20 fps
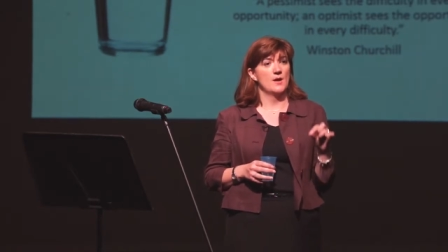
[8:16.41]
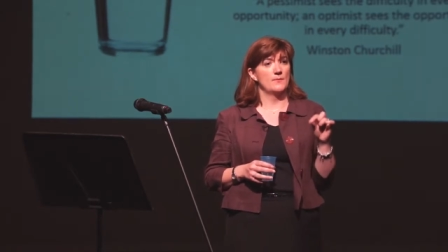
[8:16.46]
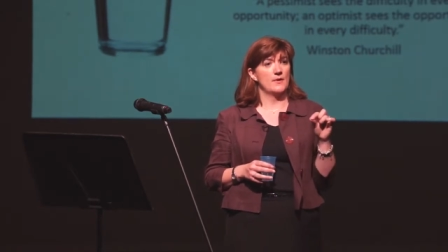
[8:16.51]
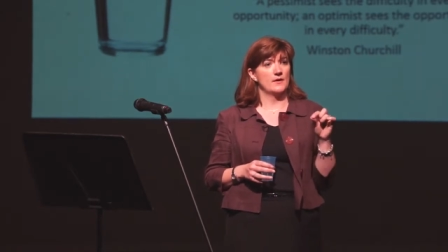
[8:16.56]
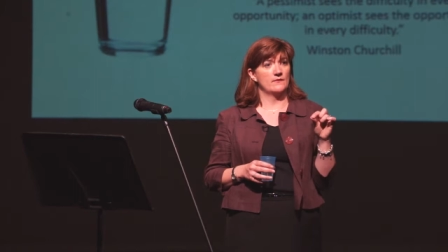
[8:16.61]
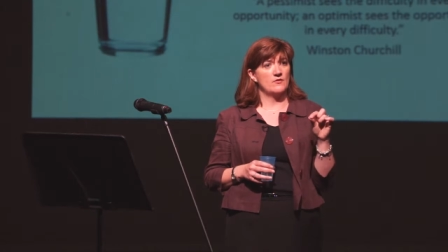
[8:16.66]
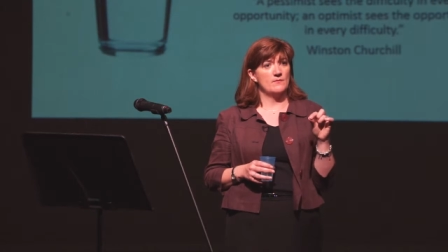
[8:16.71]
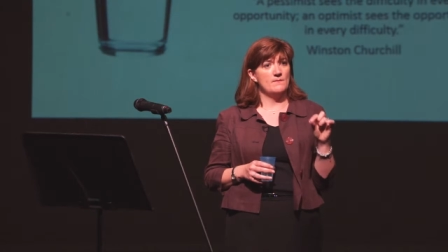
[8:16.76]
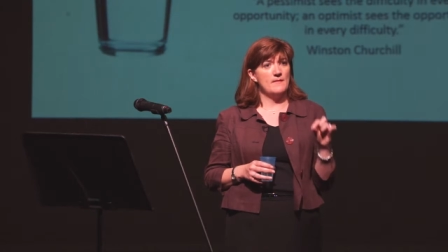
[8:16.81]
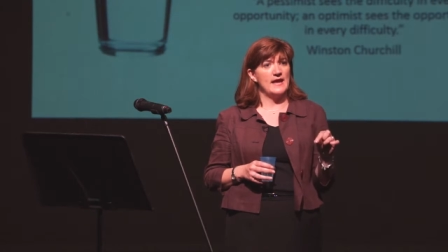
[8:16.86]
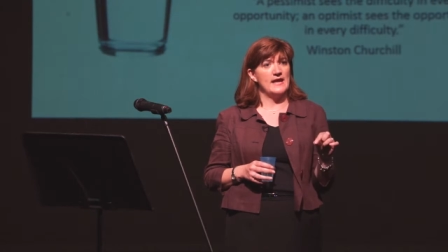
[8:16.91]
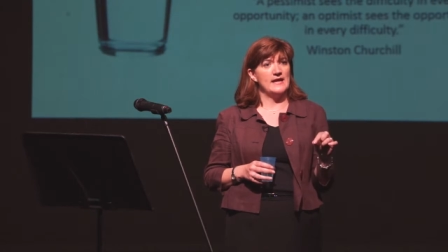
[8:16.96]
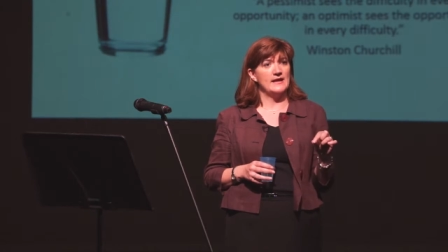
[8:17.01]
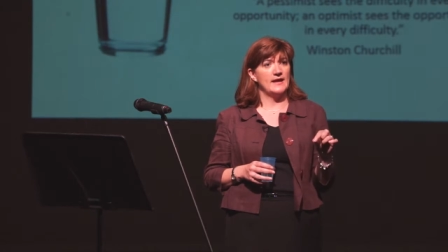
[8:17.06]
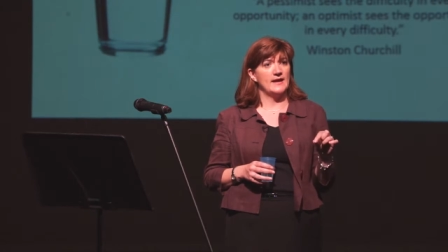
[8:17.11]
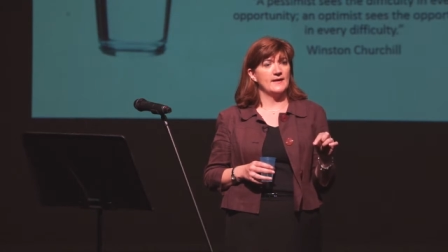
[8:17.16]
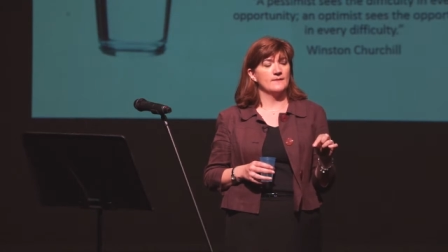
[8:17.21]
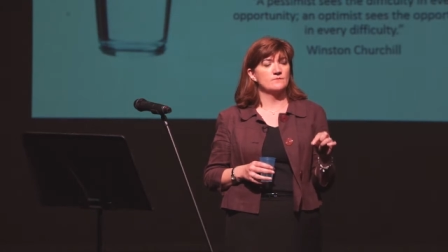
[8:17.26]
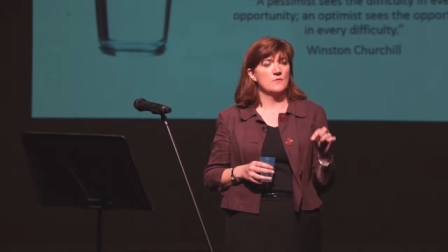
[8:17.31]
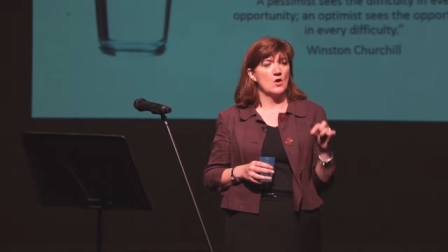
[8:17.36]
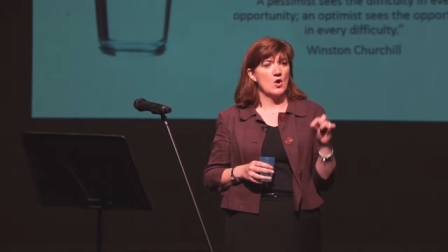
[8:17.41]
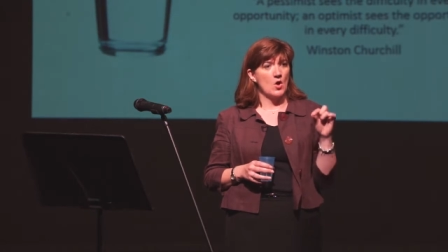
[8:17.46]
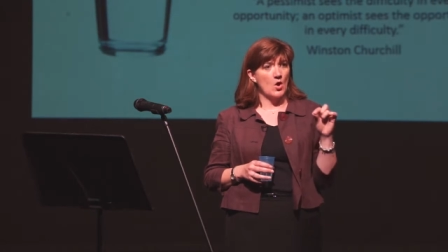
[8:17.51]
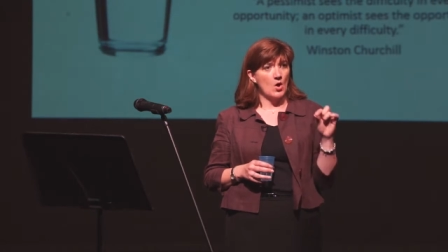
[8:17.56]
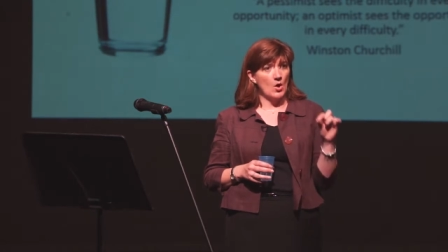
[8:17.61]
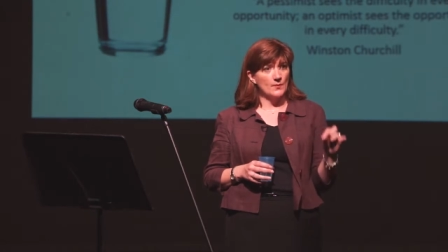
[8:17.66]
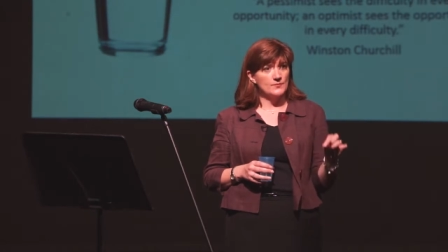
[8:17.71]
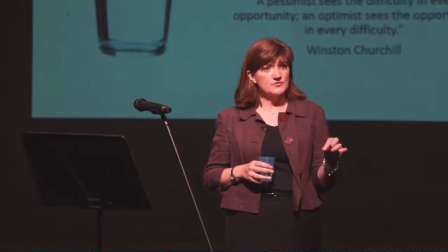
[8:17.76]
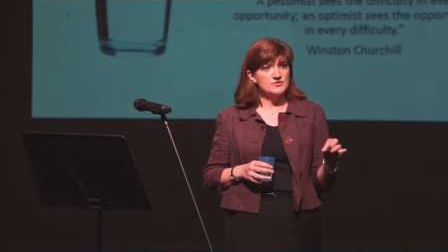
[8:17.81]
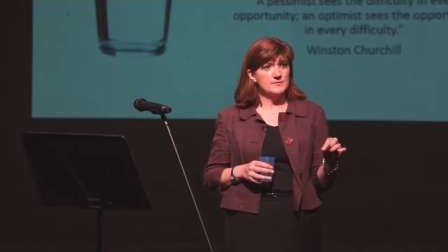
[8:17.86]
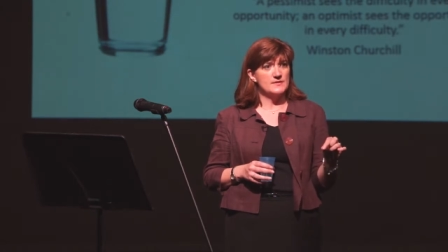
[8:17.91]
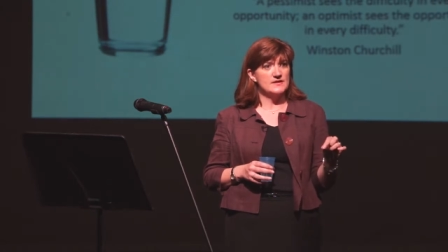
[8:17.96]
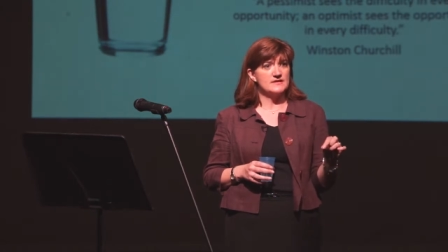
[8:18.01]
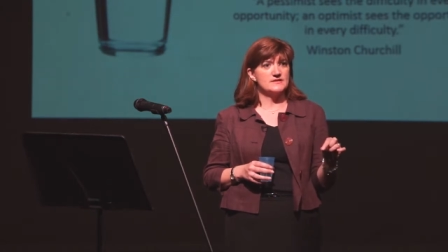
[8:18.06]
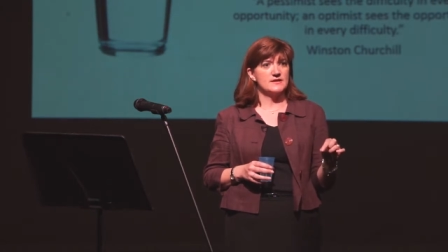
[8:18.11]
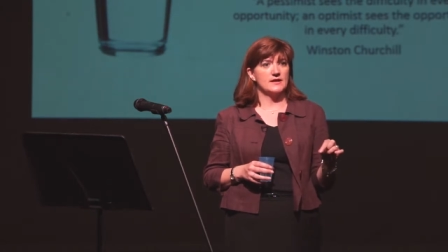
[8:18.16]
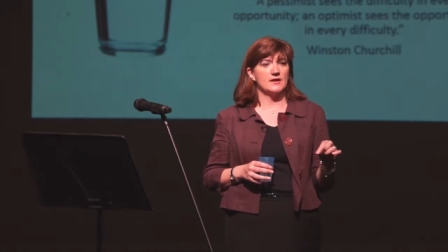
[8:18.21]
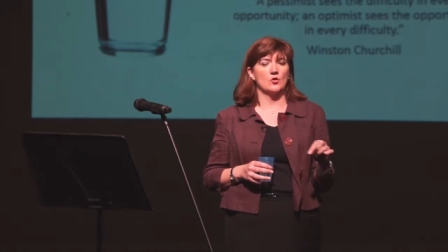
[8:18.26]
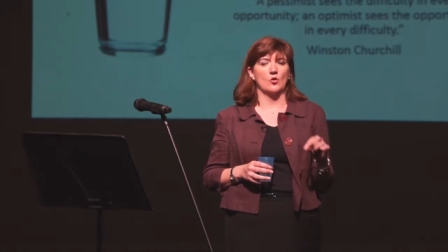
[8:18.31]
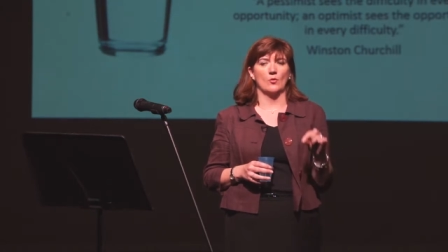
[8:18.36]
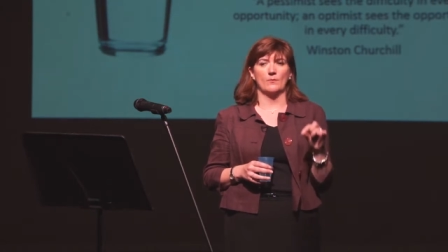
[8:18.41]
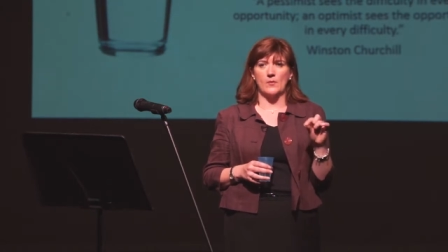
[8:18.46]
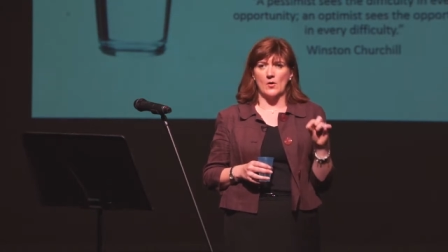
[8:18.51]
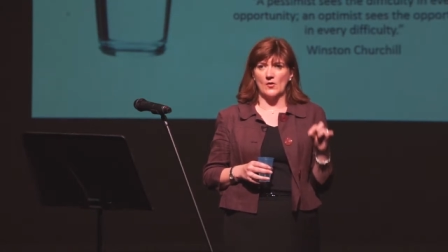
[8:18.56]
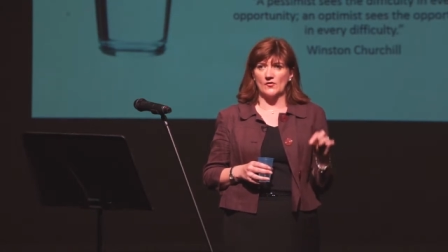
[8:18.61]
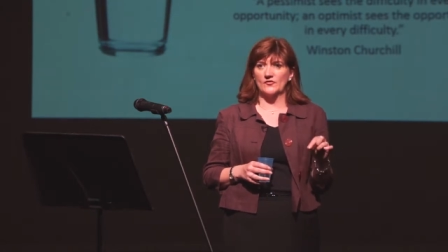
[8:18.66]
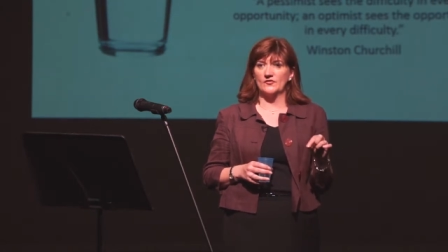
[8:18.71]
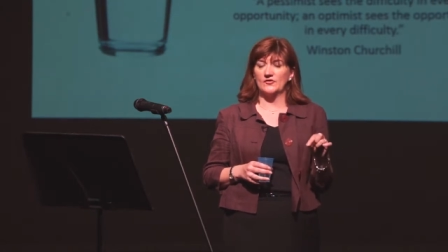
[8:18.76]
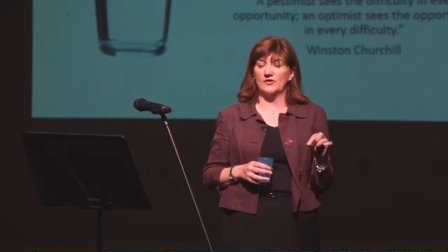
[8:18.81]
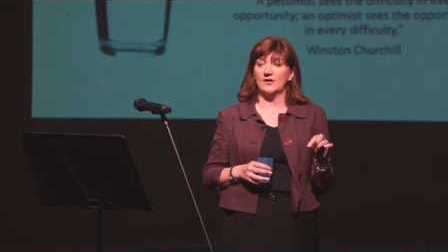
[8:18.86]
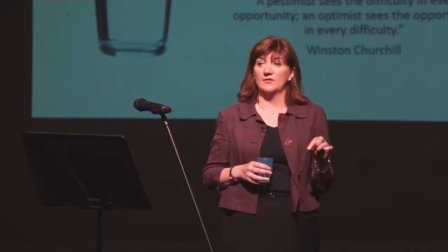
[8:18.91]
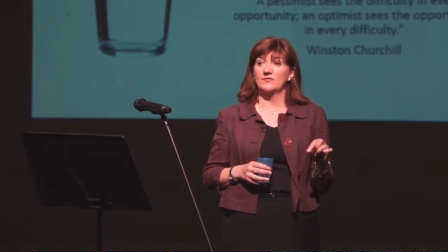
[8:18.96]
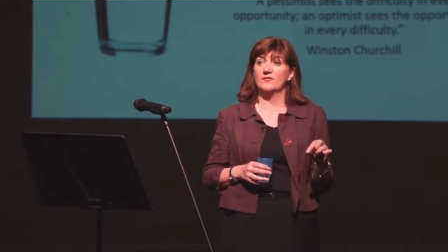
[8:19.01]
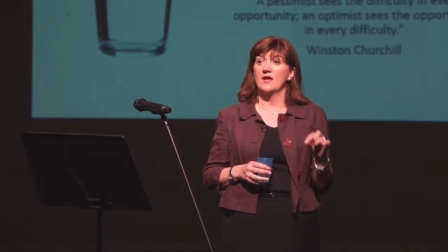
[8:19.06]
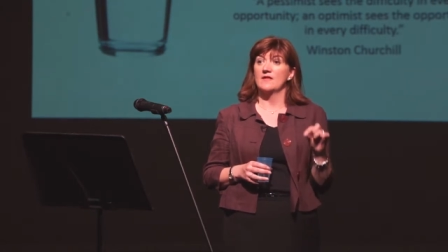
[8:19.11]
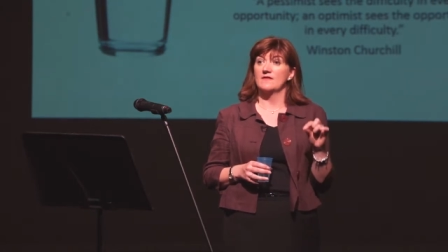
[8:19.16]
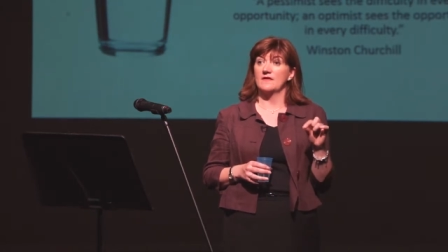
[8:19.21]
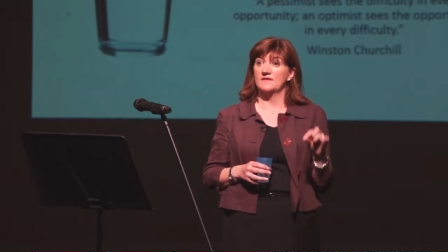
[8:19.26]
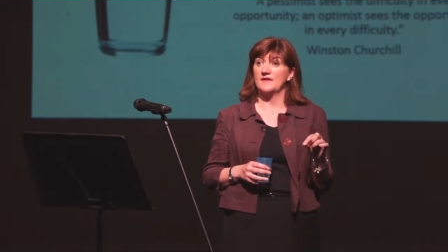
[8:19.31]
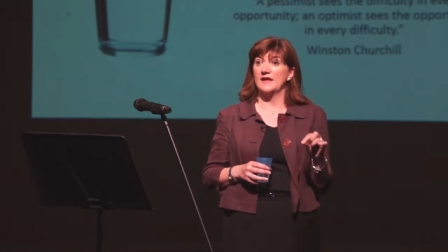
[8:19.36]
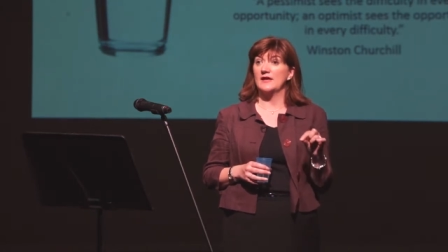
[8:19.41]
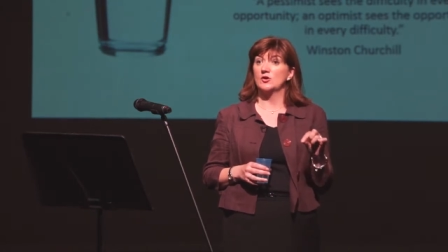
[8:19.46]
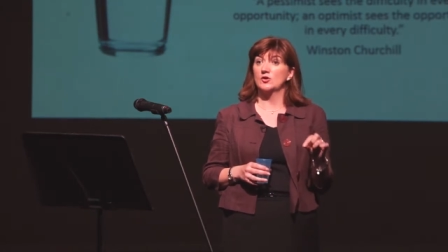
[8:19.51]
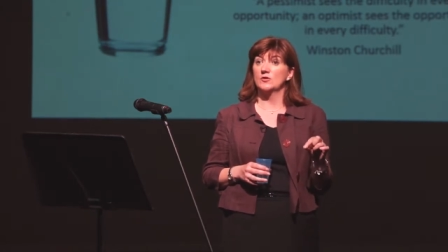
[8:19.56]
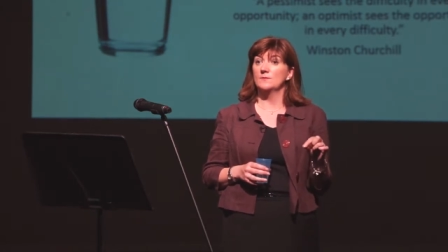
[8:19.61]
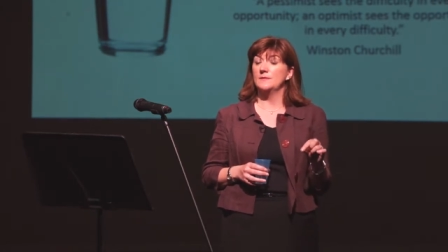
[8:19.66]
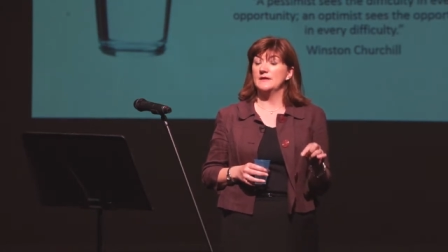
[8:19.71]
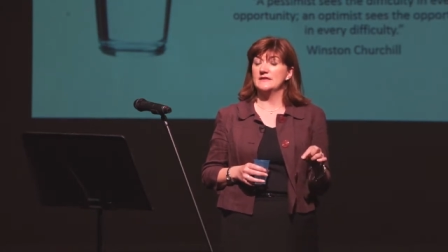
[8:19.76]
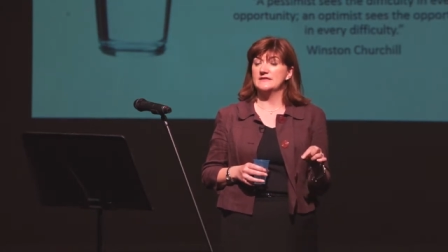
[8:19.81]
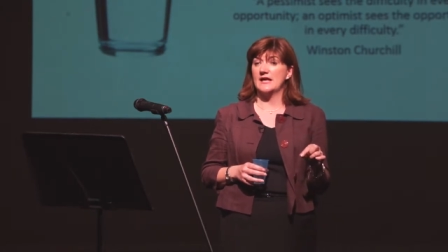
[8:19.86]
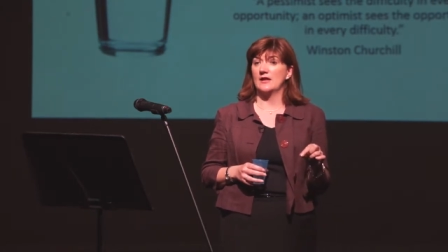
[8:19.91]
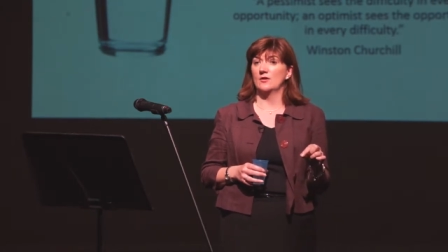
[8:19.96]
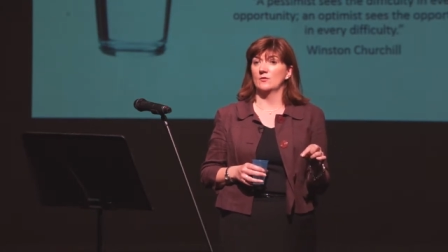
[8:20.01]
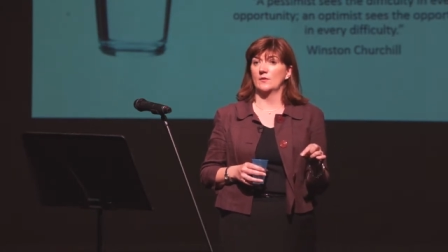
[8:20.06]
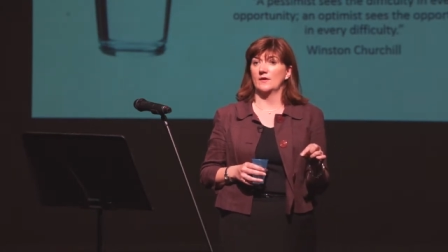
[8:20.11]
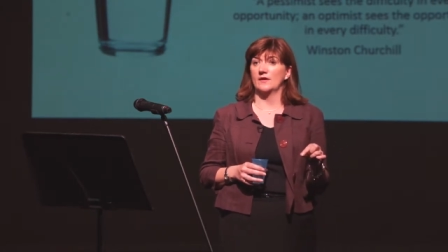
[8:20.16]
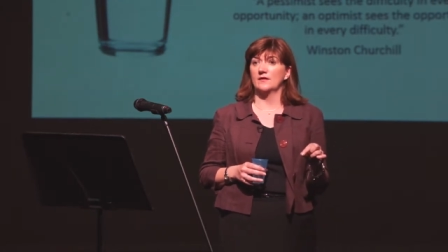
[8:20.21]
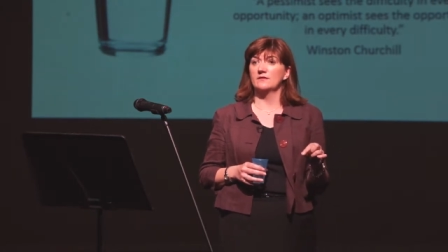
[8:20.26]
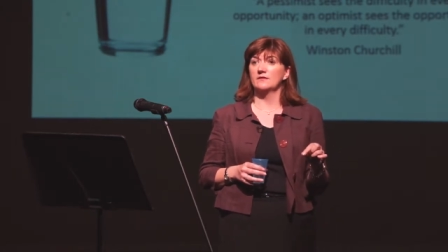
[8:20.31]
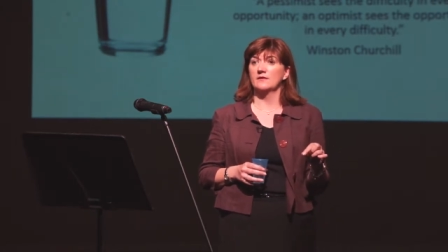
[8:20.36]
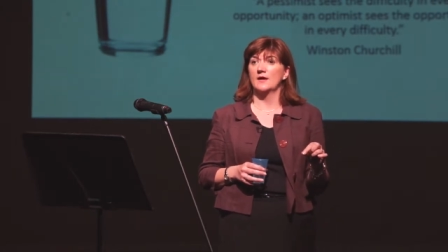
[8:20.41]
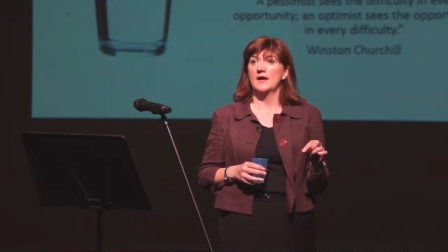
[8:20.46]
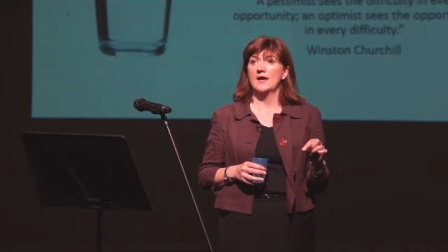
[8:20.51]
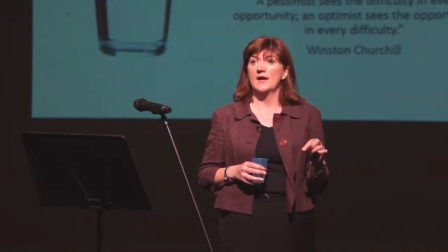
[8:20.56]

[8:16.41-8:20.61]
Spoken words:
but remaining optimistic or positive that they could be dealt with.